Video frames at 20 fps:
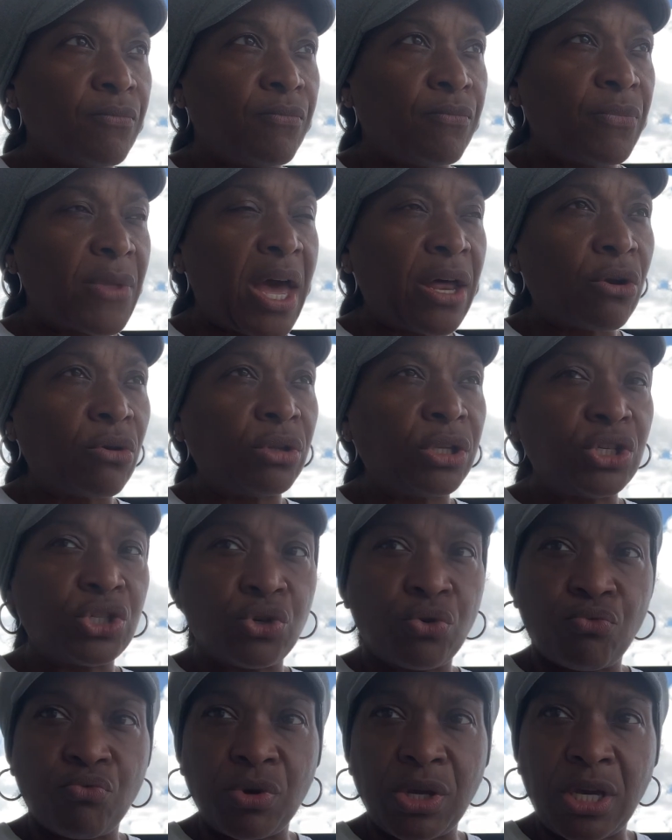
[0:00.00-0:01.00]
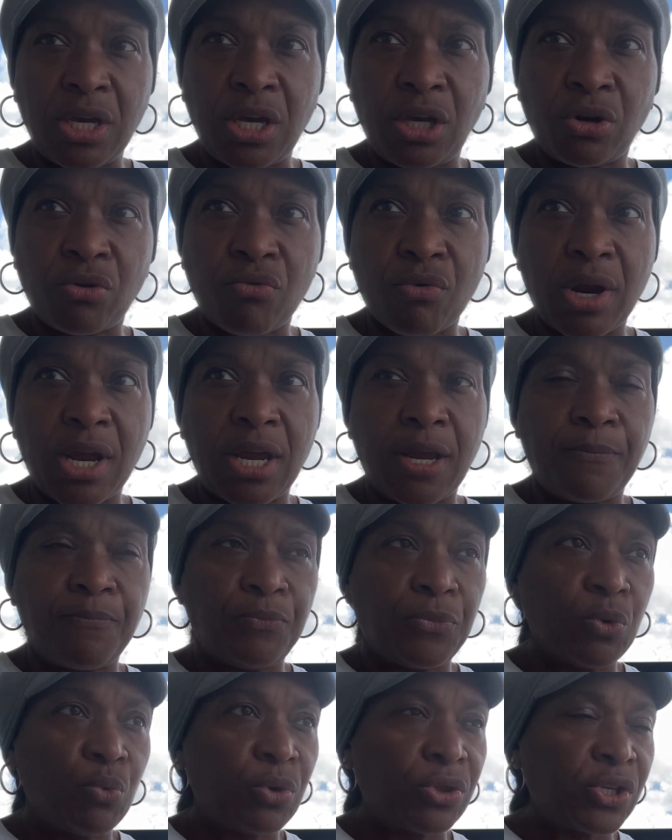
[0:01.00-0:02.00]
not only to reiterate
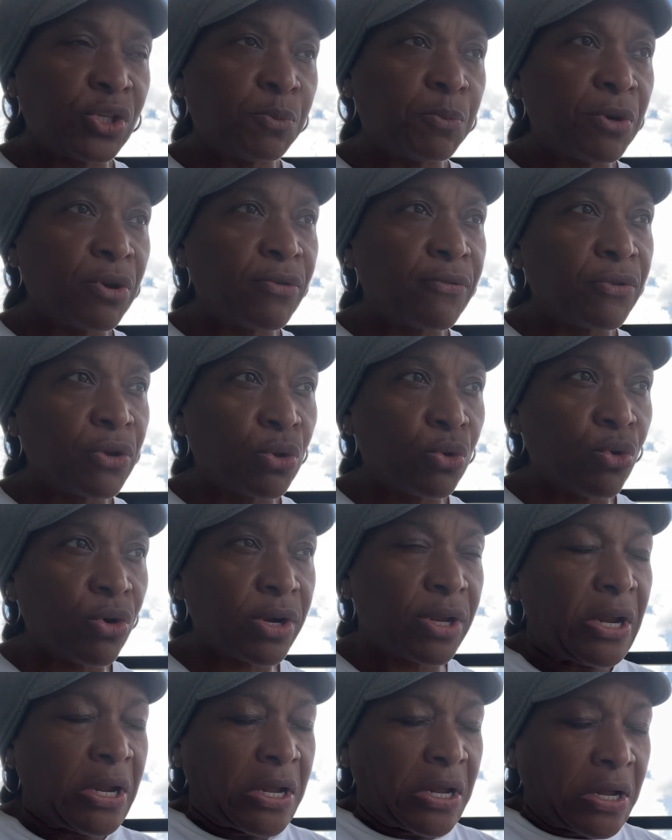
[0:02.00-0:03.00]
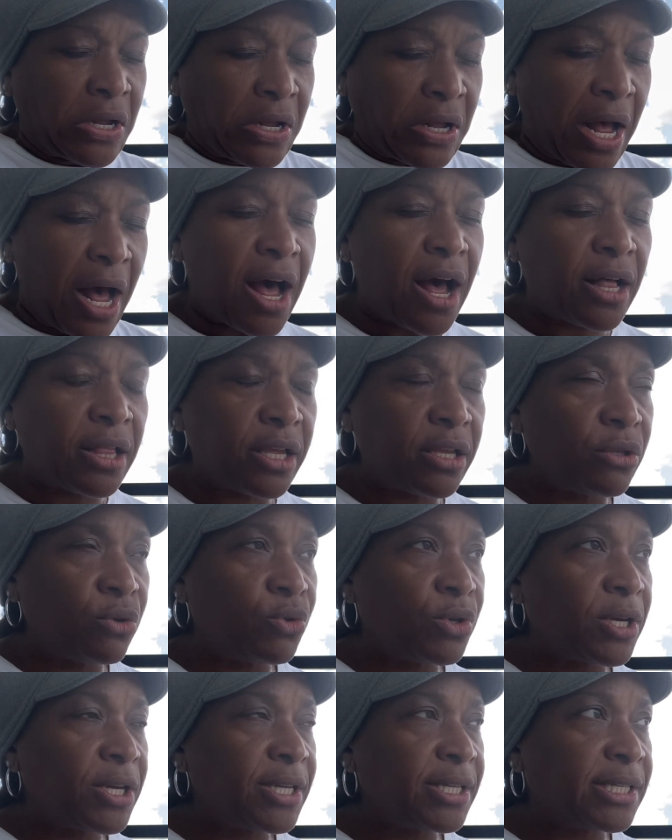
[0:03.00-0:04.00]
what the Spirit of the Lord
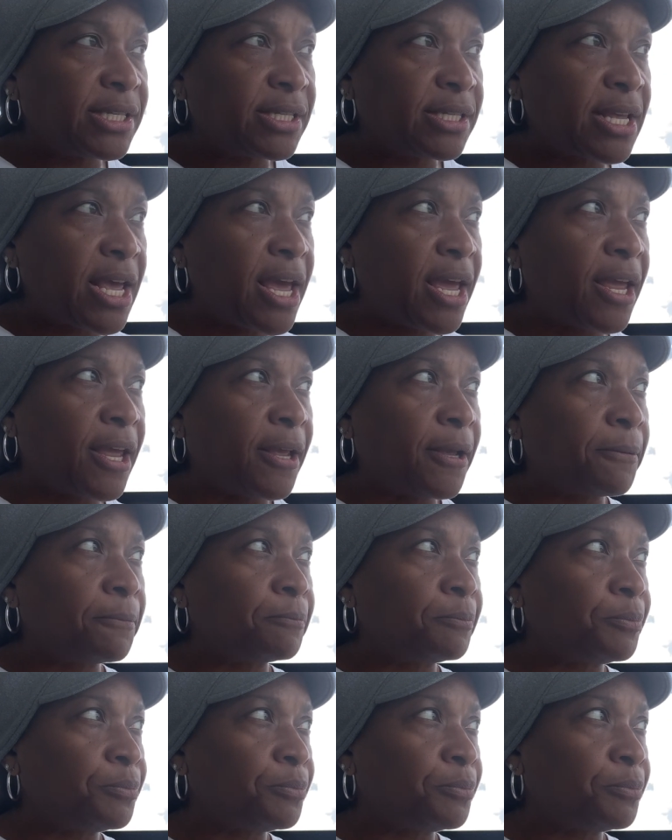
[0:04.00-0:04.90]
hallelujah, is saying